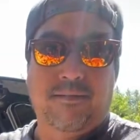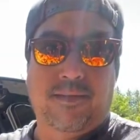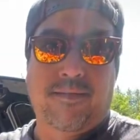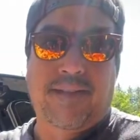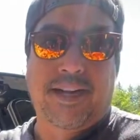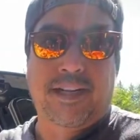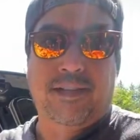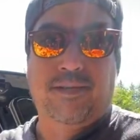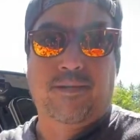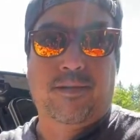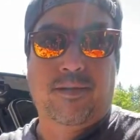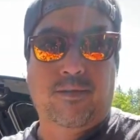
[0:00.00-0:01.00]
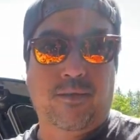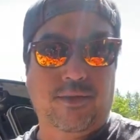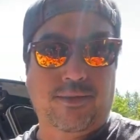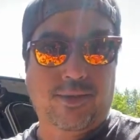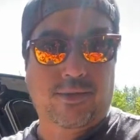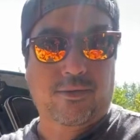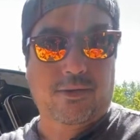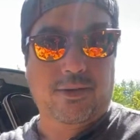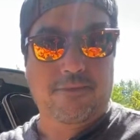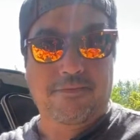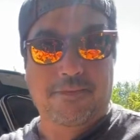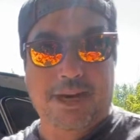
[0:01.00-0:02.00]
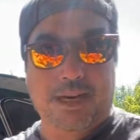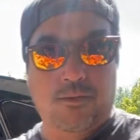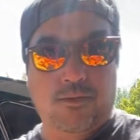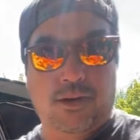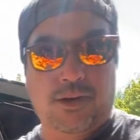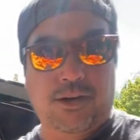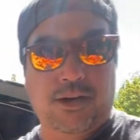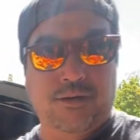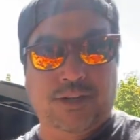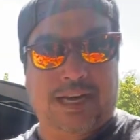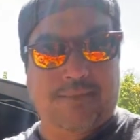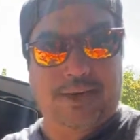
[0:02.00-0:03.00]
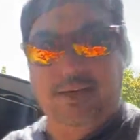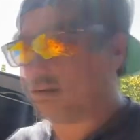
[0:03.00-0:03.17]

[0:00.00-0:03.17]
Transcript: convenience store, grocery store, anywhere you go shopping.